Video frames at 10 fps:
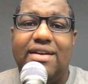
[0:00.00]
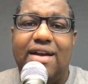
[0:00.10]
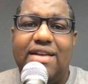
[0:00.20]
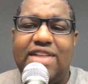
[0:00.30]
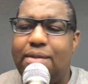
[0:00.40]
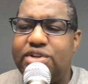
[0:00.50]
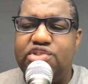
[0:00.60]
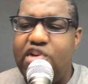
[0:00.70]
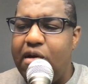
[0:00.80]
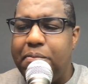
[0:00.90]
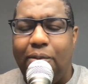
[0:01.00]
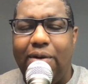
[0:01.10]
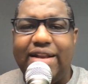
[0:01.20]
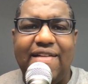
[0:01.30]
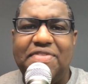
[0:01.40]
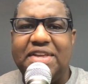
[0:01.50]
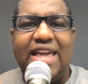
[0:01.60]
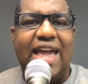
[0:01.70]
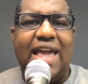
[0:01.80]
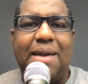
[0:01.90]
There was no point in the
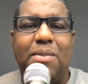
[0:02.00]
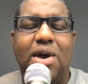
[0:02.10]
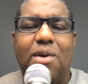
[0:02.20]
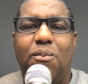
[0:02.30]
game